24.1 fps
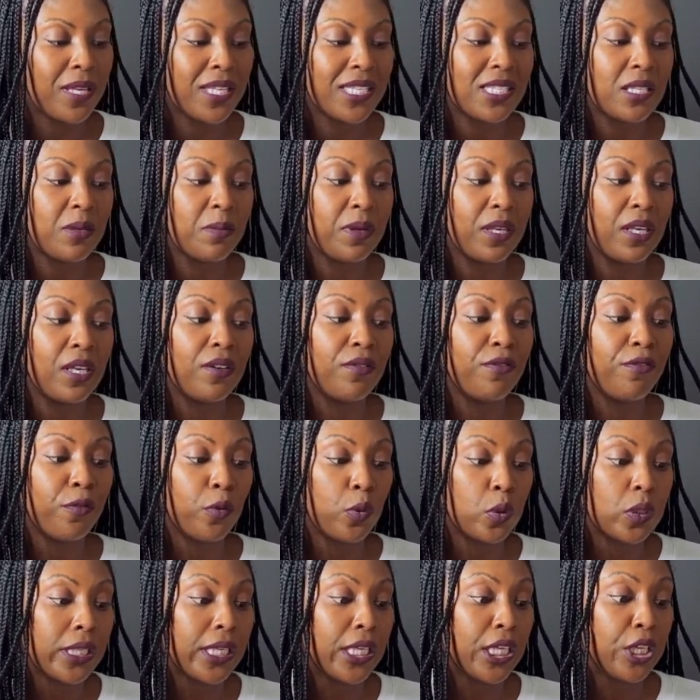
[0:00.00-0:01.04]
to be
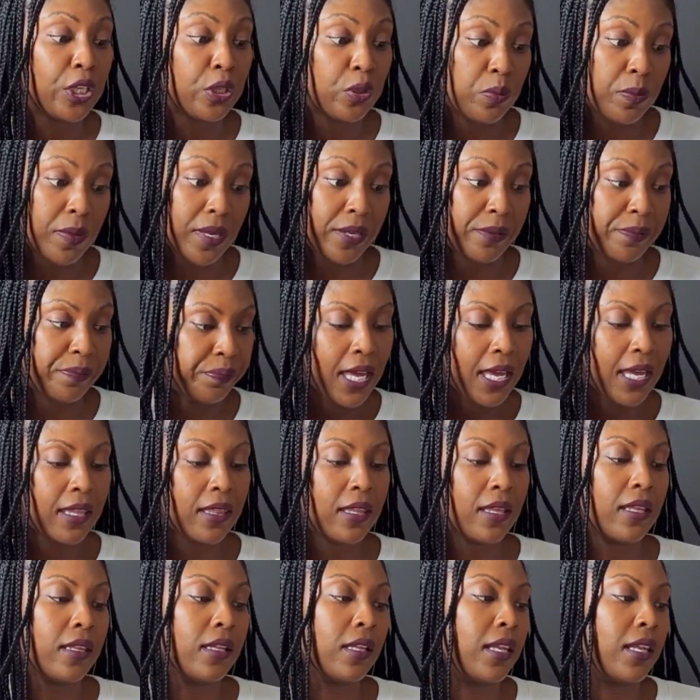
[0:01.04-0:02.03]
fully human. And then the